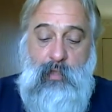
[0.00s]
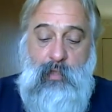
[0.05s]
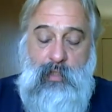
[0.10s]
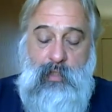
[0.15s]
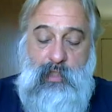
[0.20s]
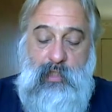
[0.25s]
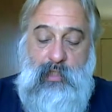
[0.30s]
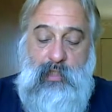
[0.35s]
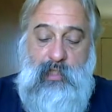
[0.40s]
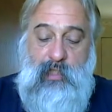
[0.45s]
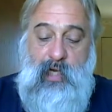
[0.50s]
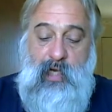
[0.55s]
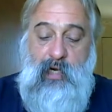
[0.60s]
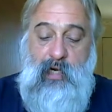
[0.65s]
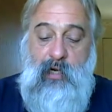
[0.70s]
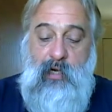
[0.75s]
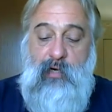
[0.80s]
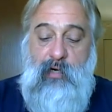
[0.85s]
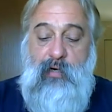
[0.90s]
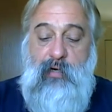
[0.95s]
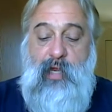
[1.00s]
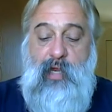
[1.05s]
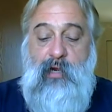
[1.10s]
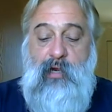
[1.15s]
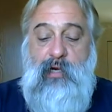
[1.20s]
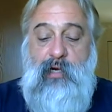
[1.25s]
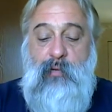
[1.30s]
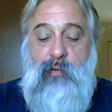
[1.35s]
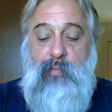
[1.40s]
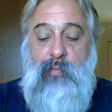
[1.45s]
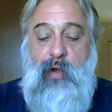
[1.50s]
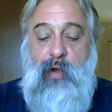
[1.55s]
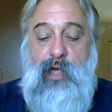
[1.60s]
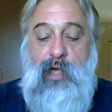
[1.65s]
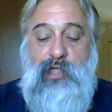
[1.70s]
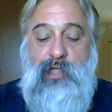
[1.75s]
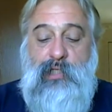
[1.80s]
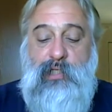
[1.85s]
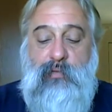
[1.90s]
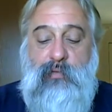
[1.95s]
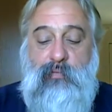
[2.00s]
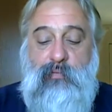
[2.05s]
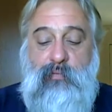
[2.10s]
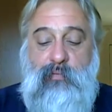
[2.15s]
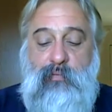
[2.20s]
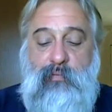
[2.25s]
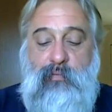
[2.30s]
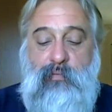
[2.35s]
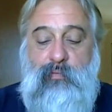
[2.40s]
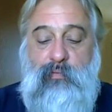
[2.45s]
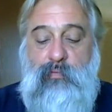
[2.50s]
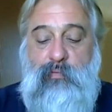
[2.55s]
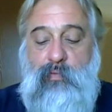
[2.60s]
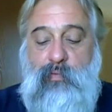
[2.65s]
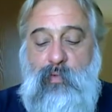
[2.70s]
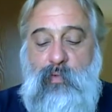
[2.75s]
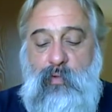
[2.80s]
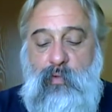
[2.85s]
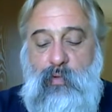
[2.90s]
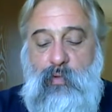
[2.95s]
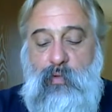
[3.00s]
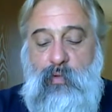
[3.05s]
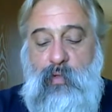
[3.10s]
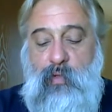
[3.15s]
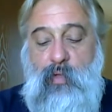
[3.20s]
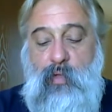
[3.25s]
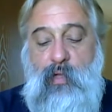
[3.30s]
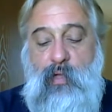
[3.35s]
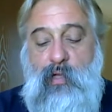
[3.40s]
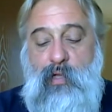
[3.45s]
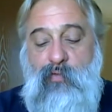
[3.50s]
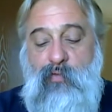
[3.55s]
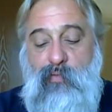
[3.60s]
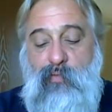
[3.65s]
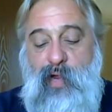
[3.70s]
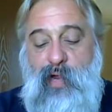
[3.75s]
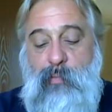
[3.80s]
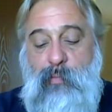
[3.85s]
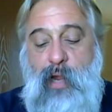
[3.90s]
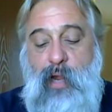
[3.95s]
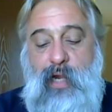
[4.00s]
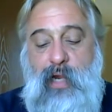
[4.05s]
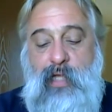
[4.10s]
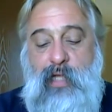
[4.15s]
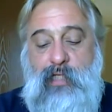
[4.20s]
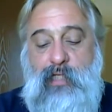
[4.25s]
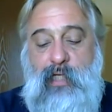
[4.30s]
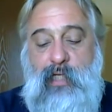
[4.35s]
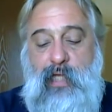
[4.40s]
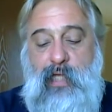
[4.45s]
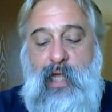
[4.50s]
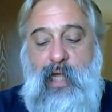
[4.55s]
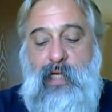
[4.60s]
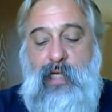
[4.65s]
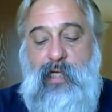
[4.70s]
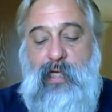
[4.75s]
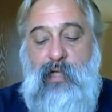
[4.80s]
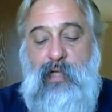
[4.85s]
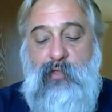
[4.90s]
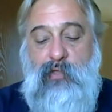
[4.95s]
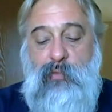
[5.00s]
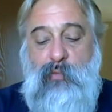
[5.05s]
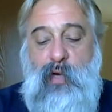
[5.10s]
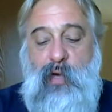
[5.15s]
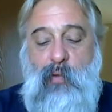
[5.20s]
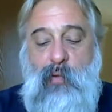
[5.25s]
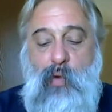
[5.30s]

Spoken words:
She stayed hunkered down in the brush and the Phragmites and cattails when I